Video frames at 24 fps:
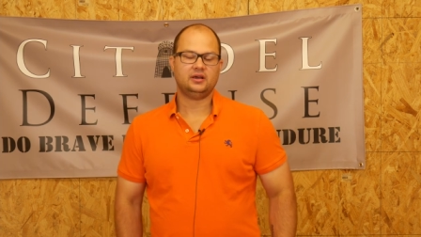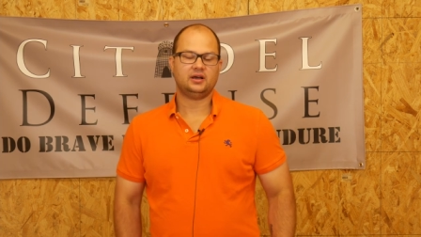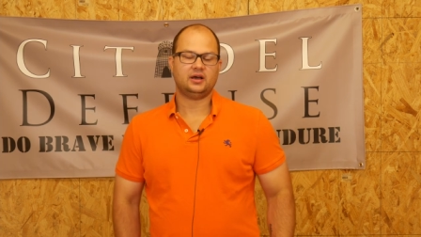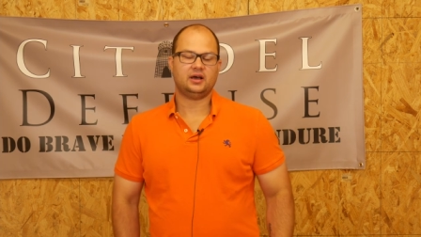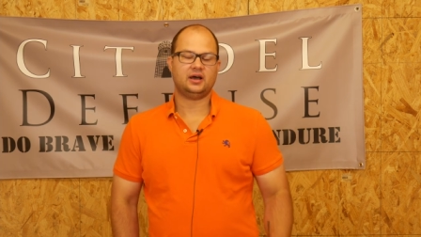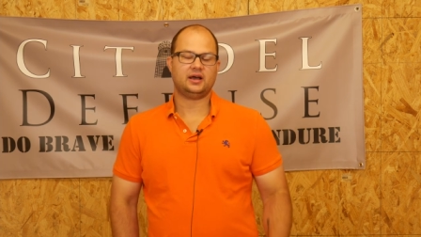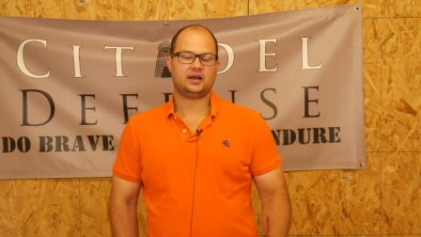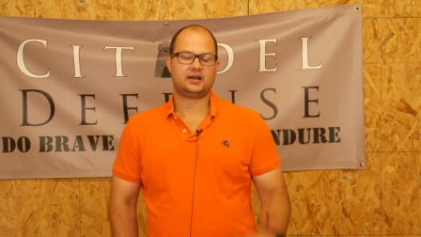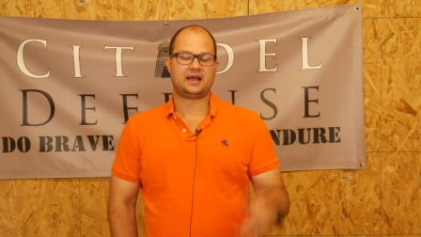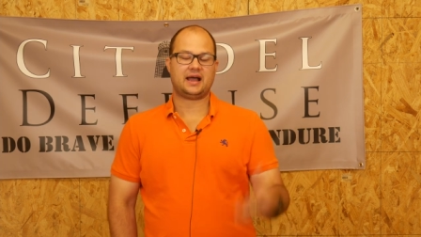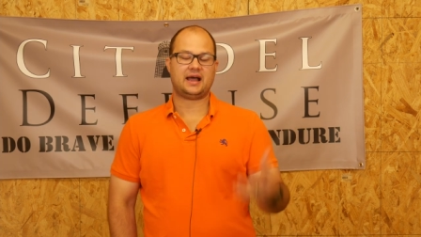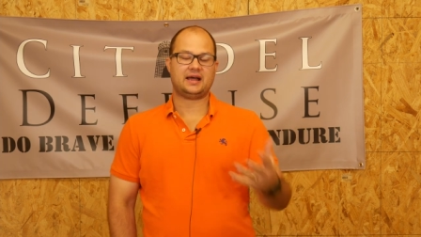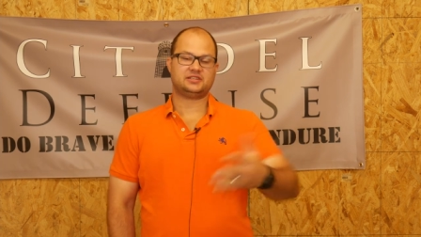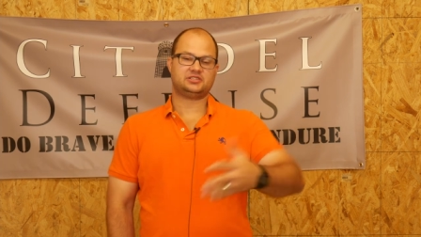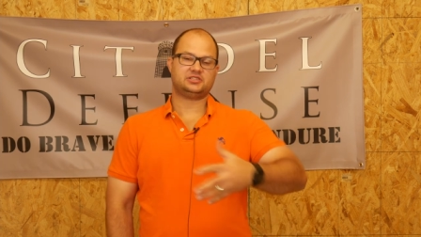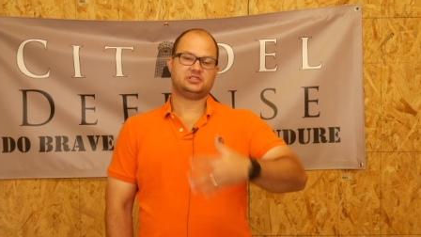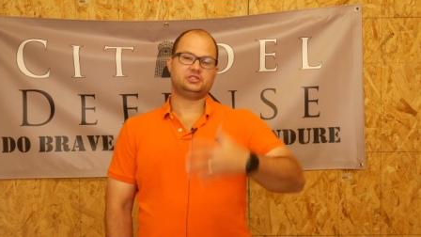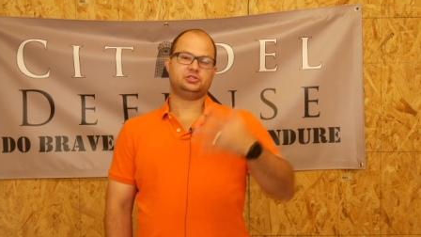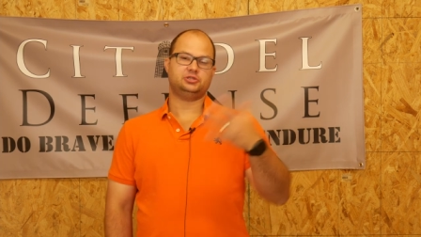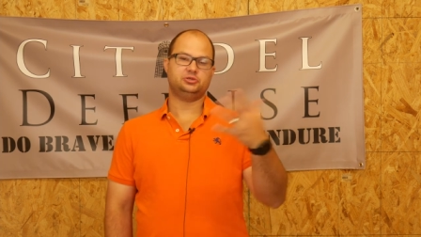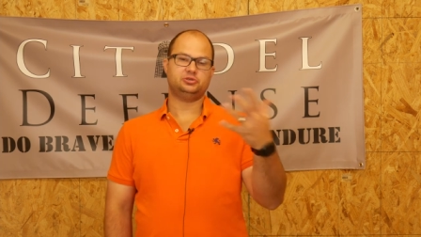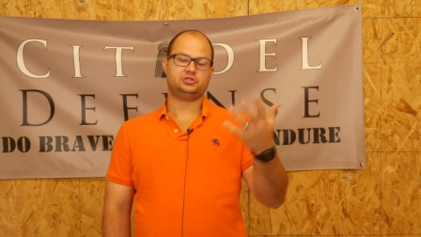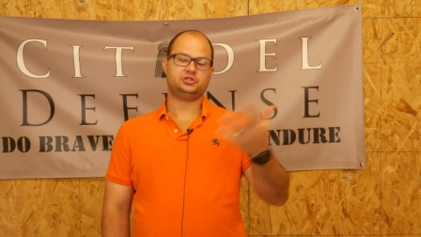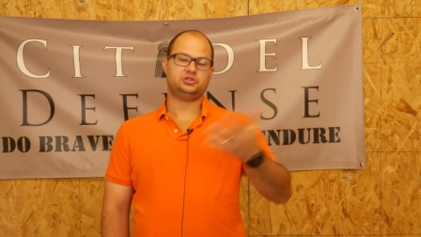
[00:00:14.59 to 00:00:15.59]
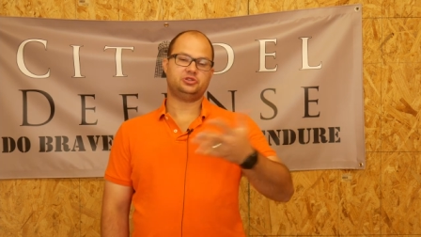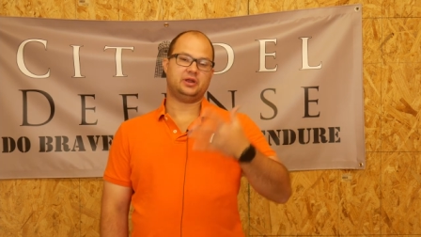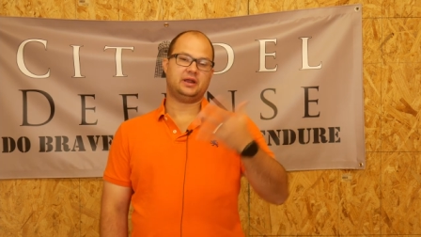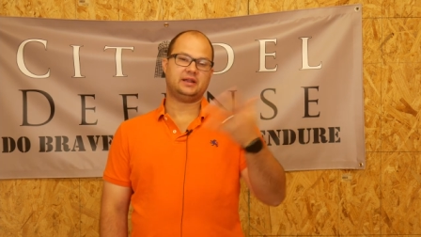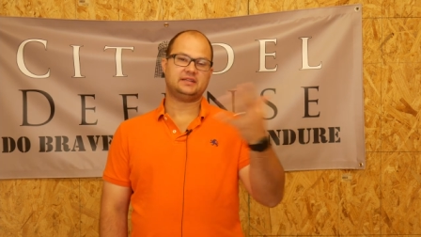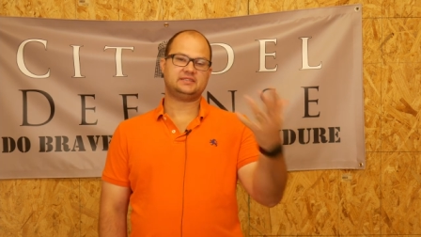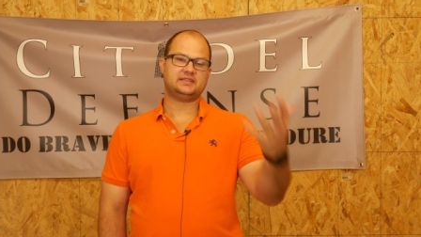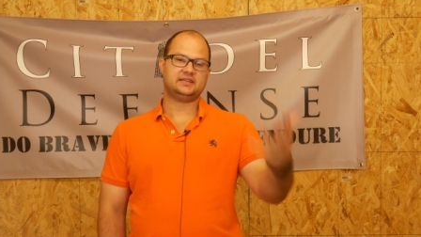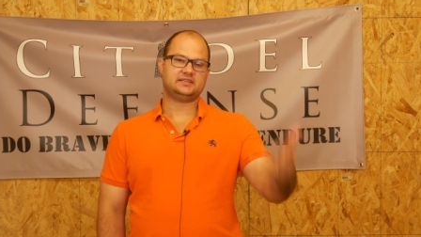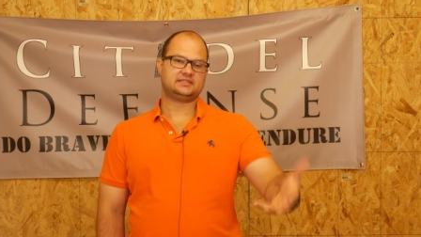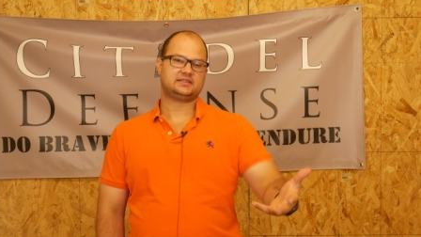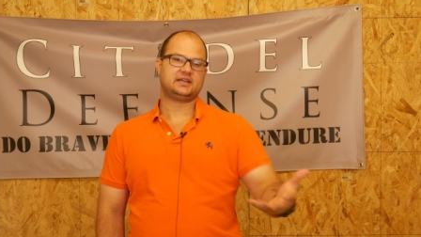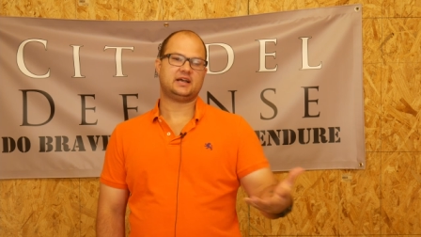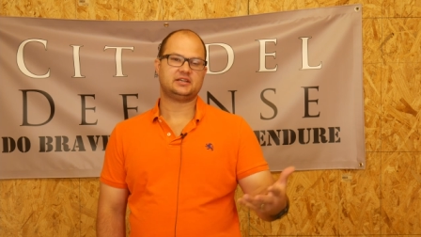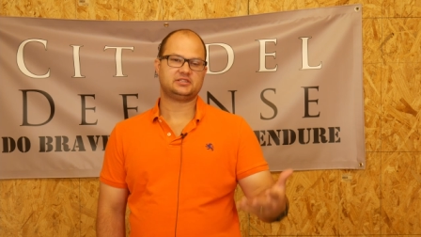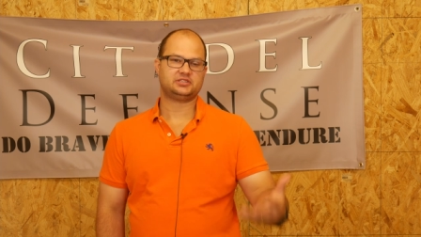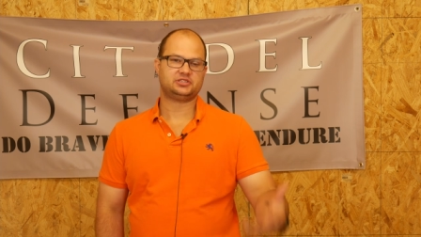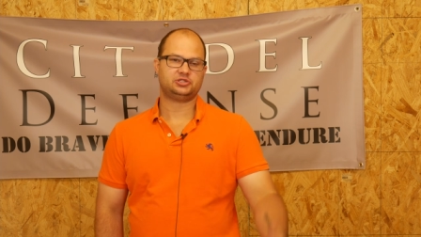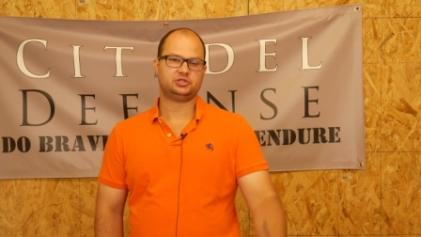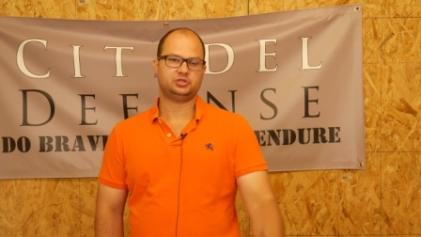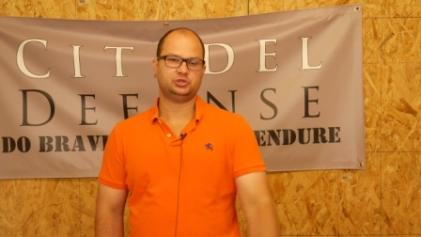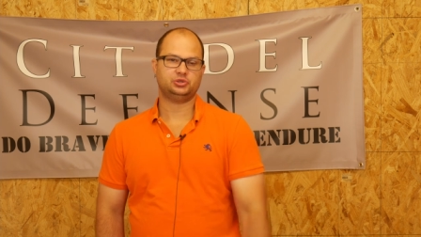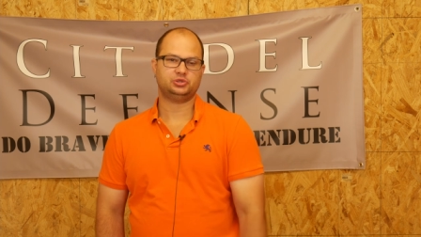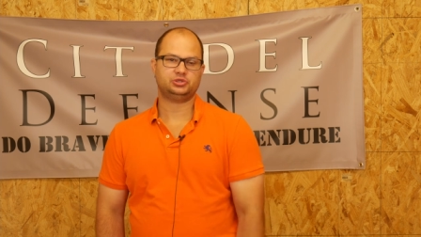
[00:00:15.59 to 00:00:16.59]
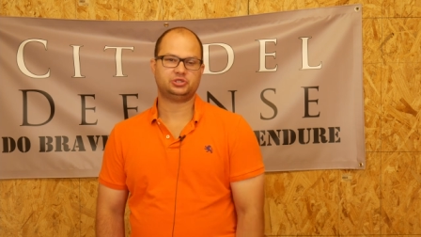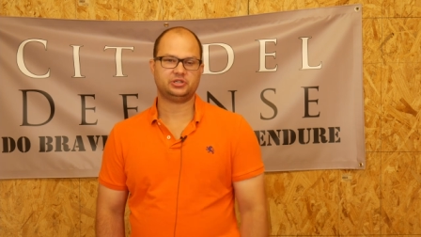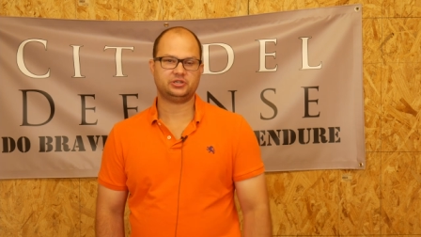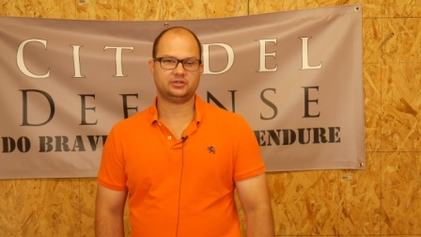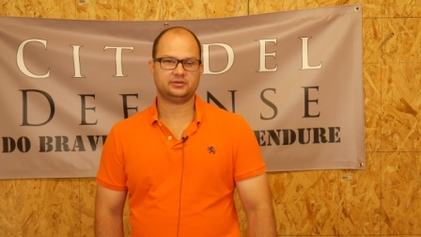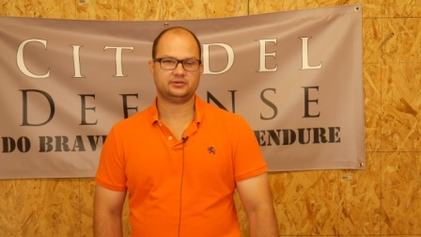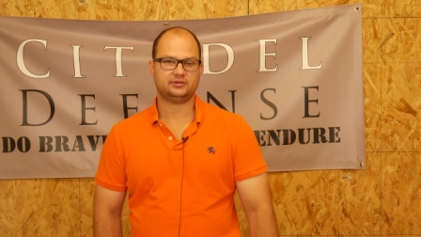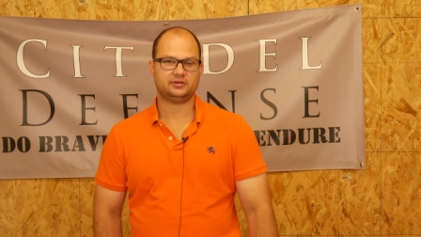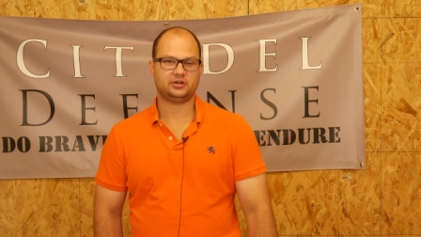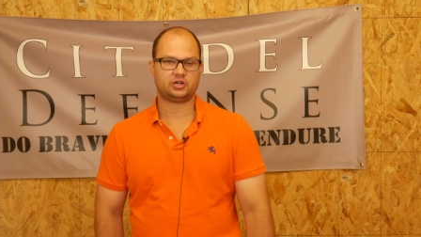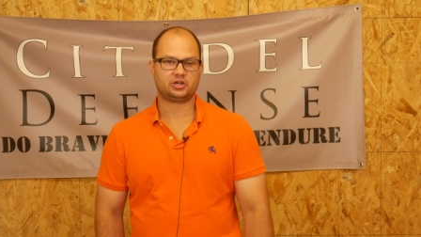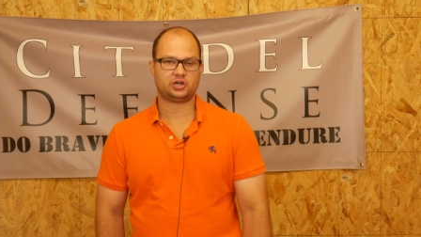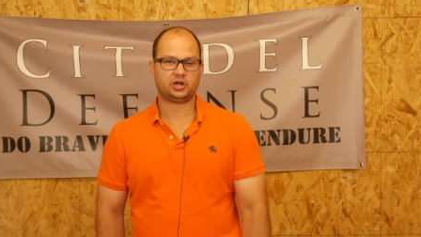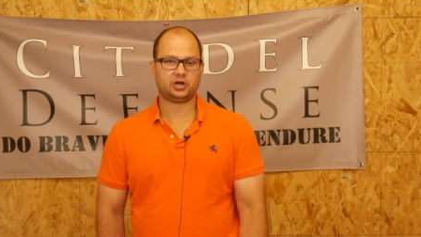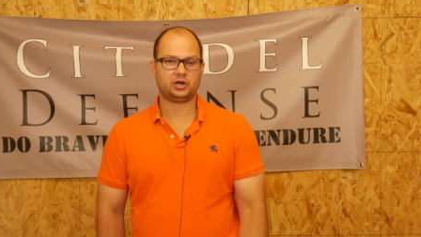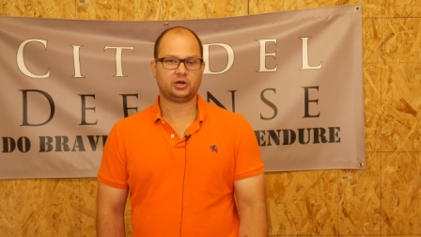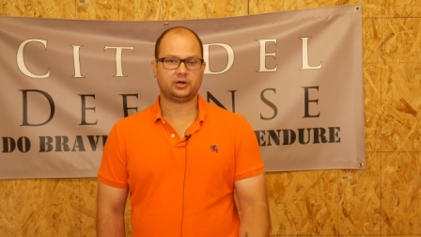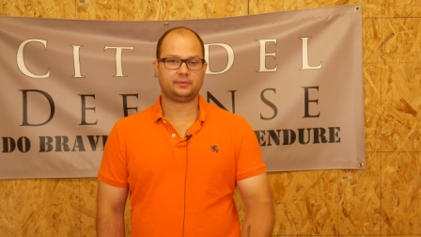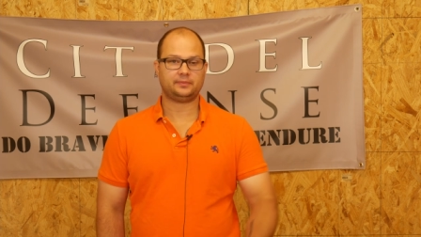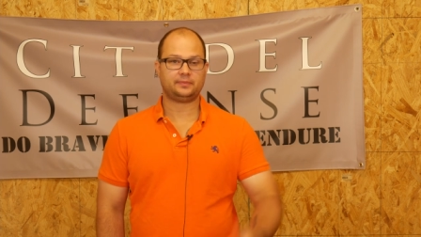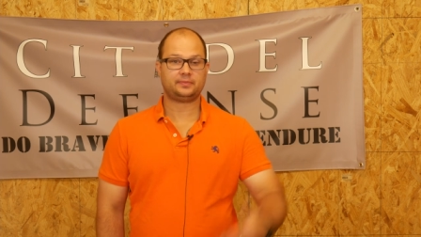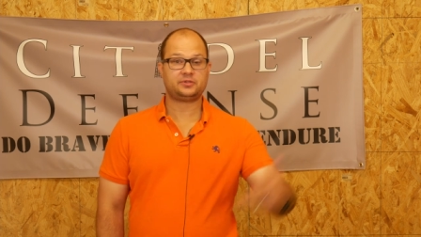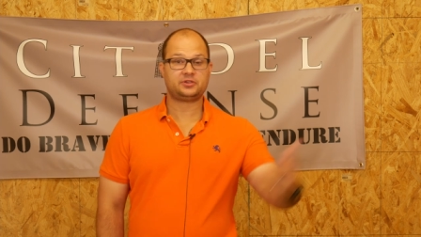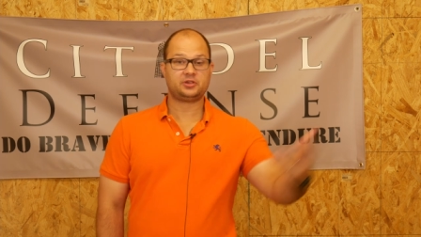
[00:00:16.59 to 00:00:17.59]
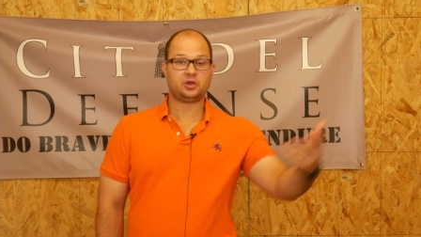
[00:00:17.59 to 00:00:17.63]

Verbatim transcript: uh, Constitution, the United States Constitution, occurred.